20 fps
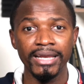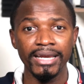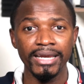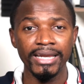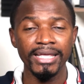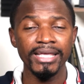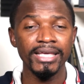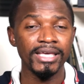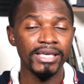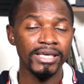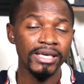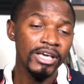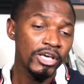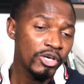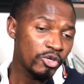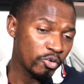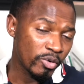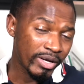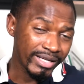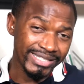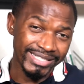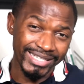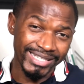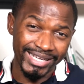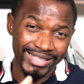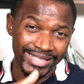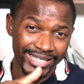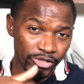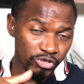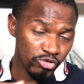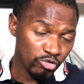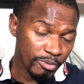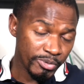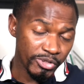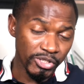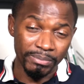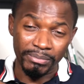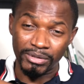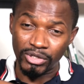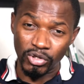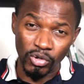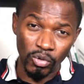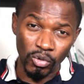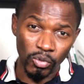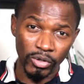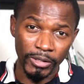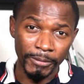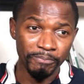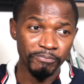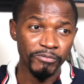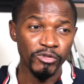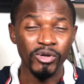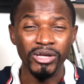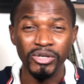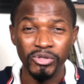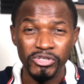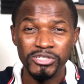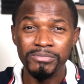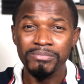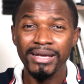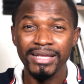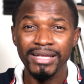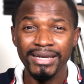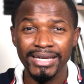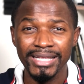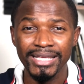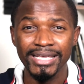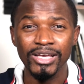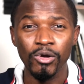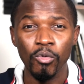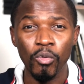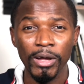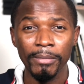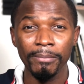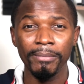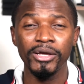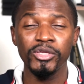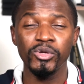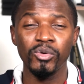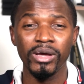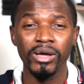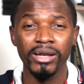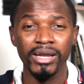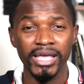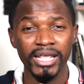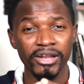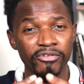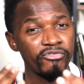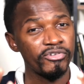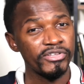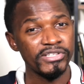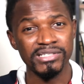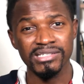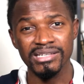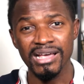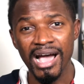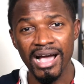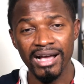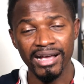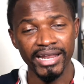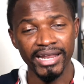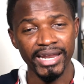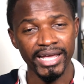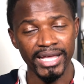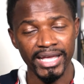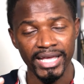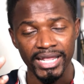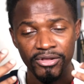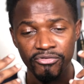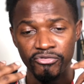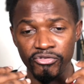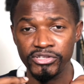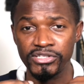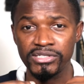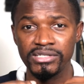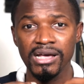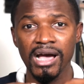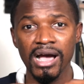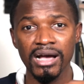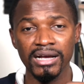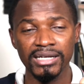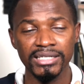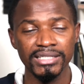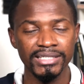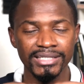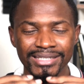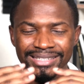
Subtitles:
link, you can check in the description below. You can use my link whereby you can get a free stock and I can get a free stock.